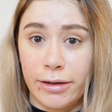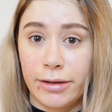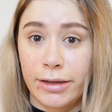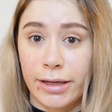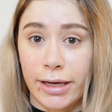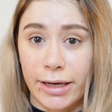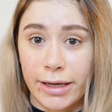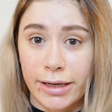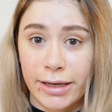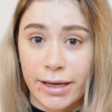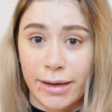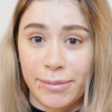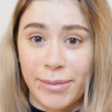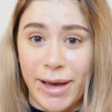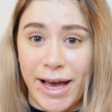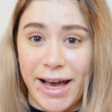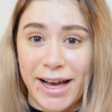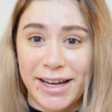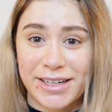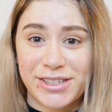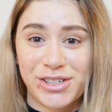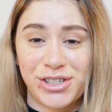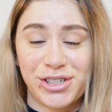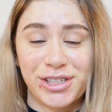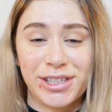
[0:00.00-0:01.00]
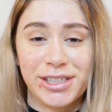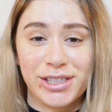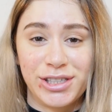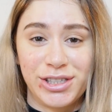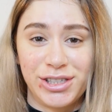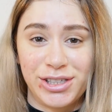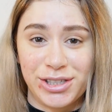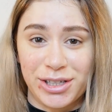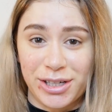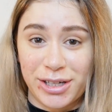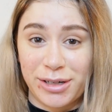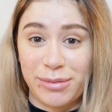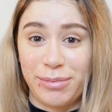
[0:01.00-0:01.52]
Like, I'm actually
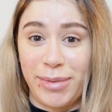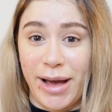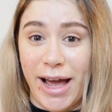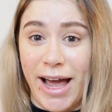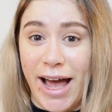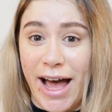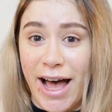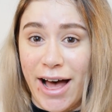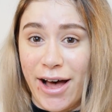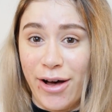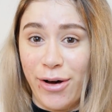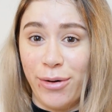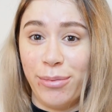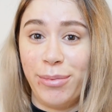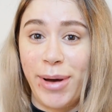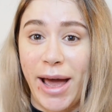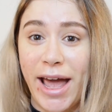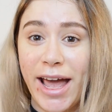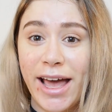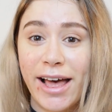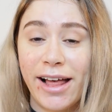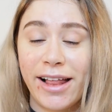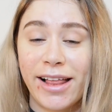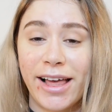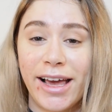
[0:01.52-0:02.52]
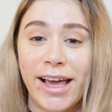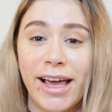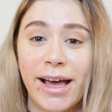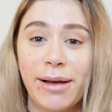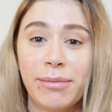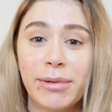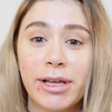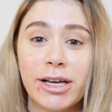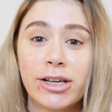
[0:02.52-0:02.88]
shook by how pale I am.